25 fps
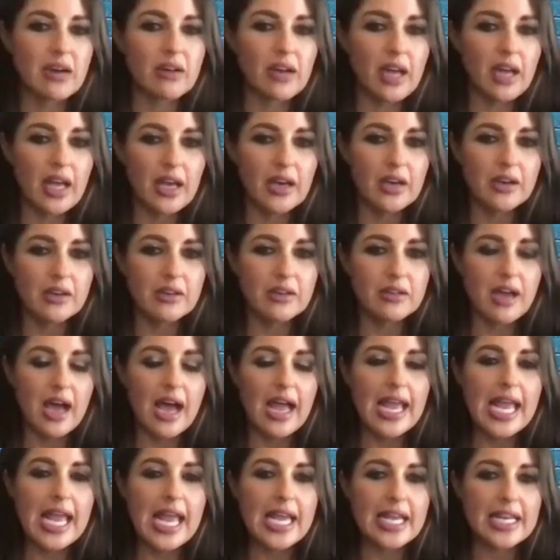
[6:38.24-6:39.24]
hell. I
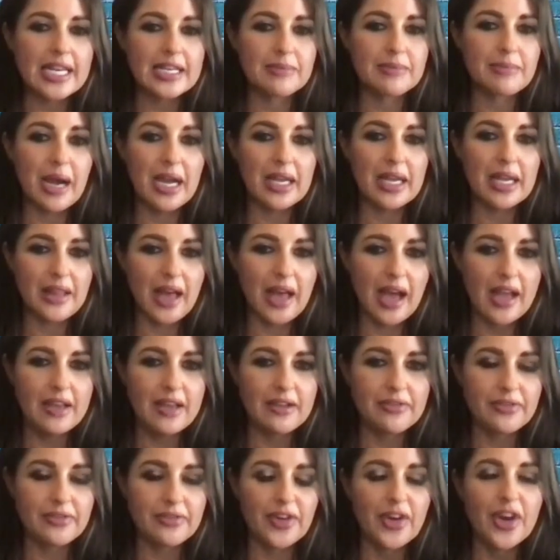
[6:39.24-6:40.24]
hated my
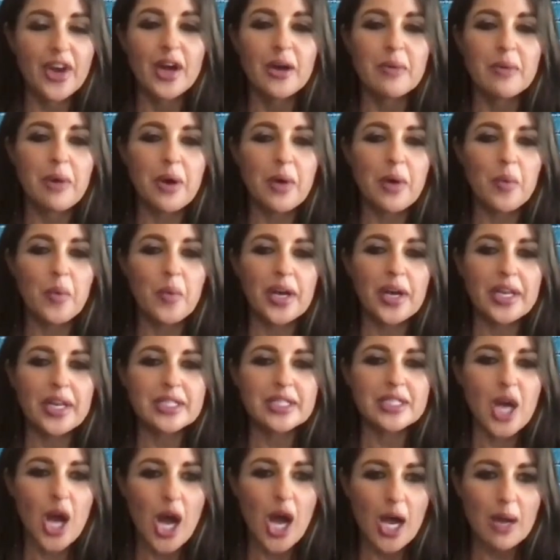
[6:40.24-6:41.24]
life. But what it
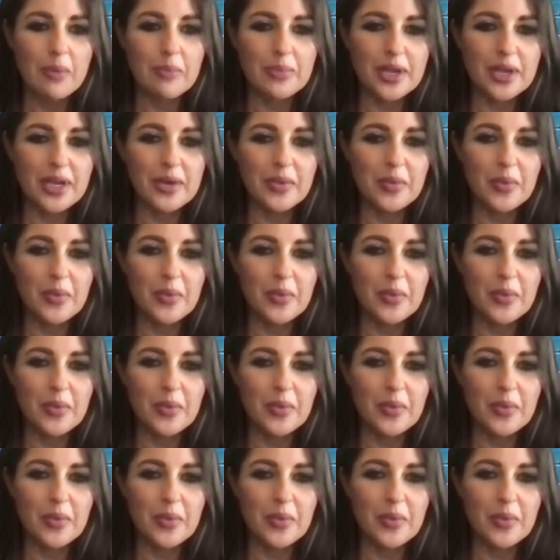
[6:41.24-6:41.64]
taught me